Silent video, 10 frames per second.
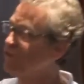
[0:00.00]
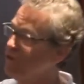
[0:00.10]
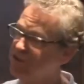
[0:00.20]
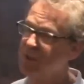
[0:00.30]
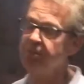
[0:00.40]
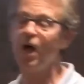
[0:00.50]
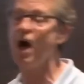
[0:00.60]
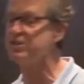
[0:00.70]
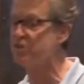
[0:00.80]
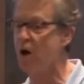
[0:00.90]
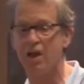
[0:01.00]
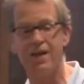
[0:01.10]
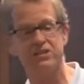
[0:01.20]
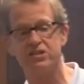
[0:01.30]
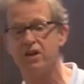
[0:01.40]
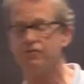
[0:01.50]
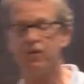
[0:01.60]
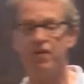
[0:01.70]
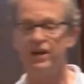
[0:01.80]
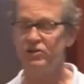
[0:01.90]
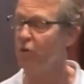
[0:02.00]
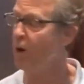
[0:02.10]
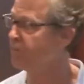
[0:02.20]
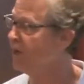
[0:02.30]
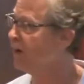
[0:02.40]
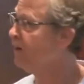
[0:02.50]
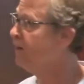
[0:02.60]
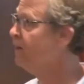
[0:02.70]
the zip lines, all of that stuff that they do up there.